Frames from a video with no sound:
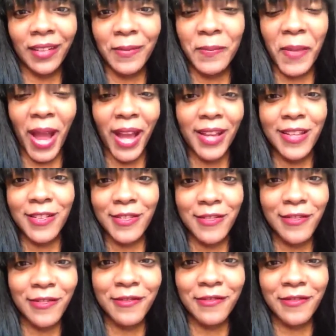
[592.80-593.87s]
buy
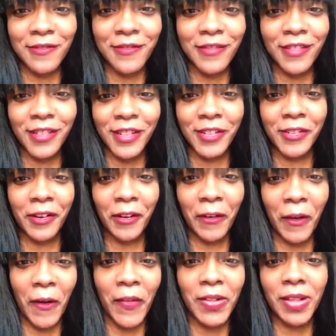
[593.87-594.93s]
new
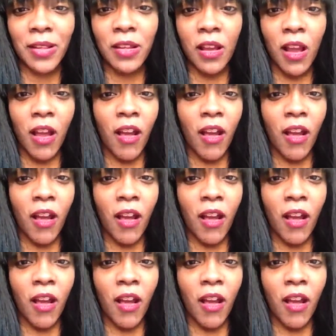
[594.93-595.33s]
clothes.